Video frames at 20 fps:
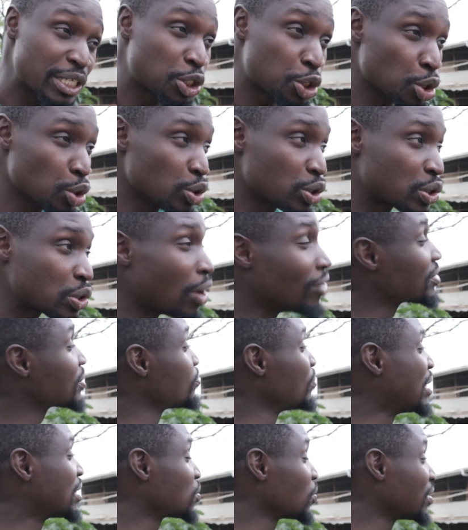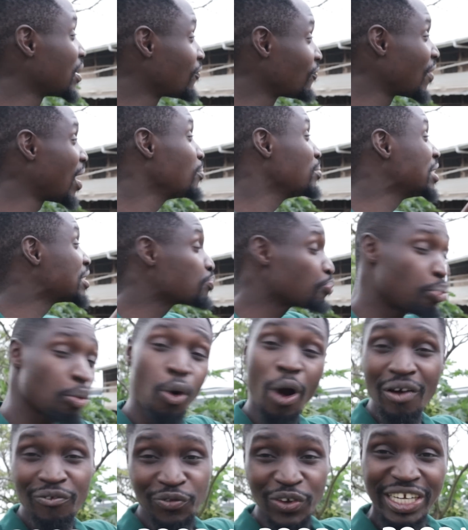issues of smells on the farm, is
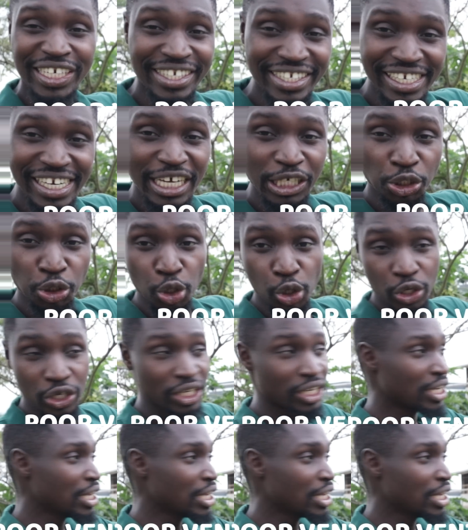poor ventilation.